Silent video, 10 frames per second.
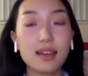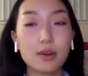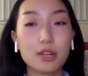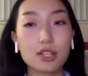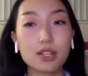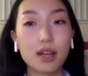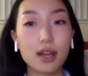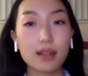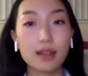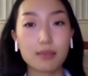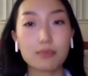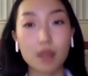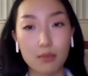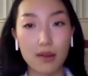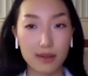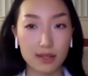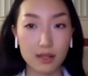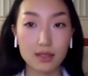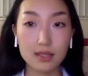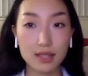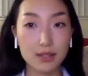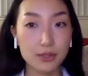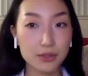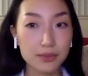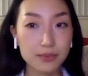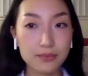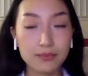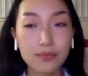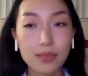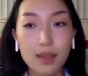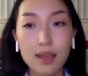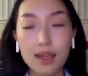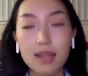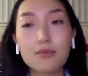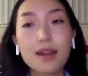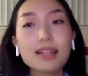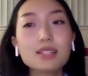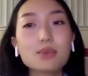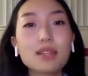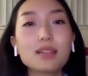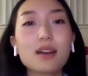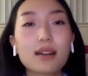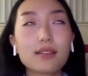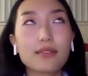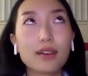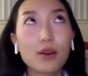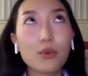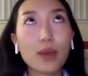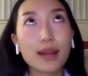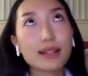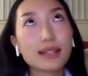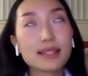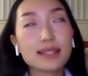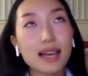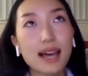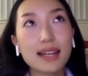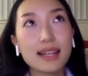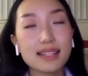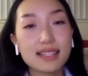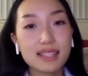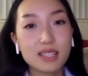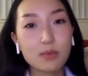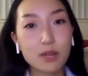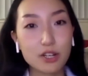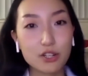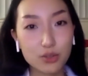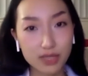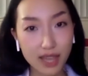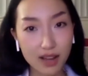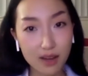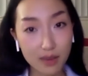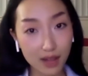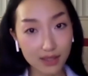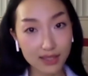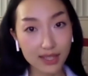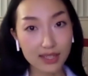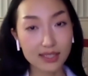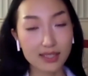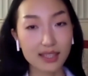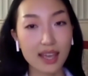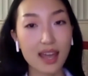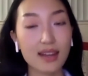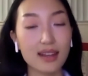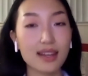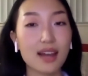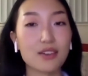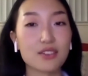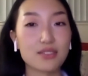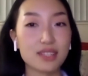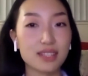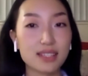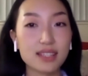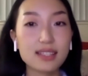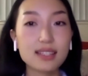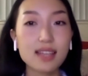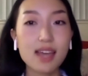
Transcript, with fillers: which uh, the nonprofit is called Tikkun. He writes with a lot of awareness that his spiritual take on politics can encounter resistance.